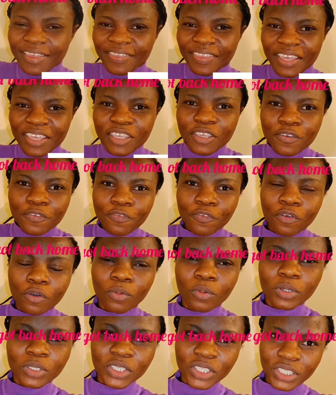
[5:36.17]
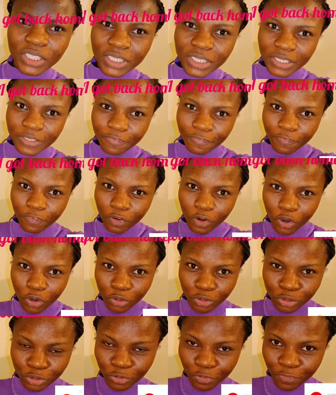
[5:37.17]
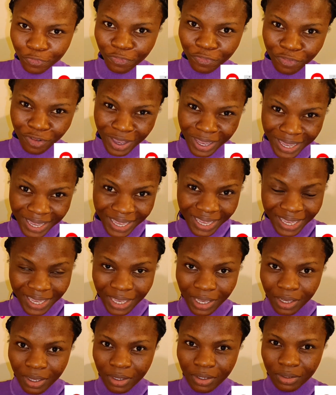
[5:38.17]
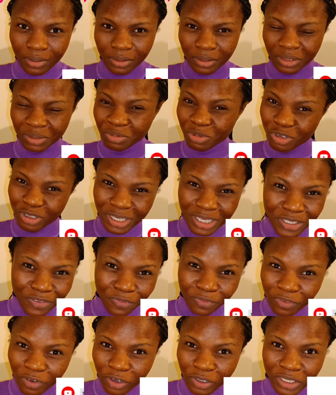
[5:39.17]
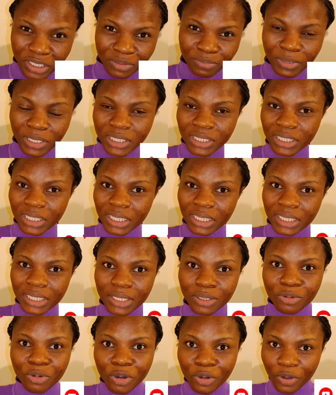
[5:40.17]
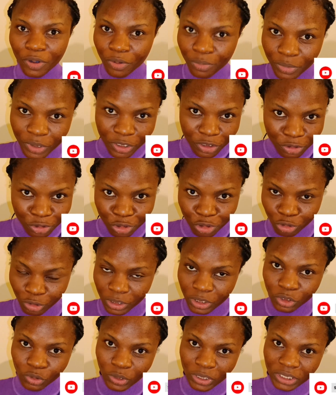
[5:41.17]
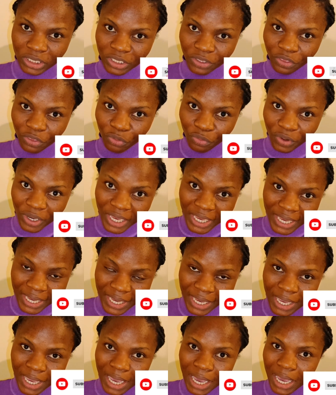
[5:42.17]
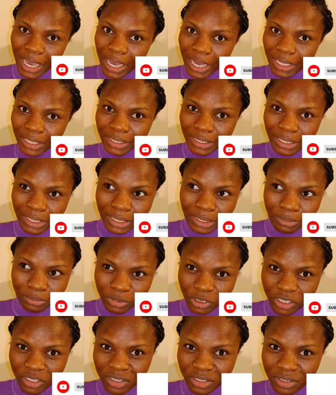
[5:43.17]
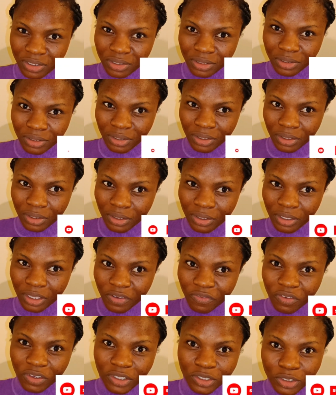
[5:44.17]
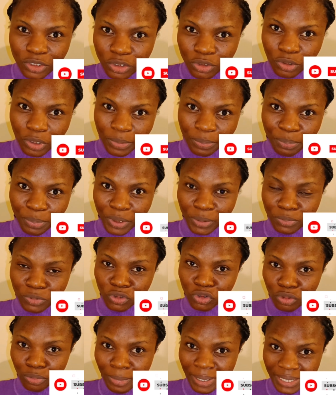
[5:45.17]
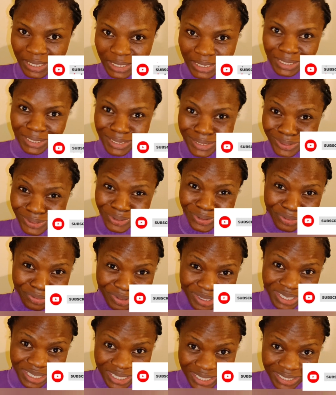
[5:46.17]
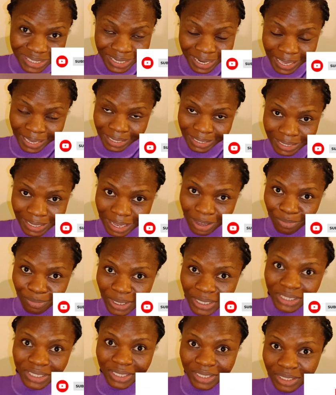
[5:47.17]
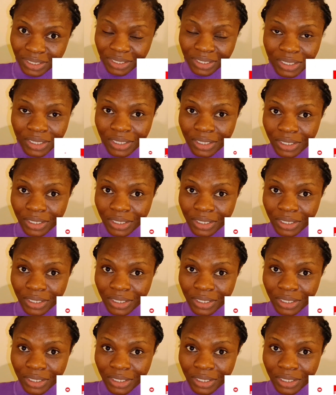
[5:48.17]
thank you for watching the vlog so far um today's vlog is basically welcoming you to 2023 and i um just giving you a peep through my day not really like how my day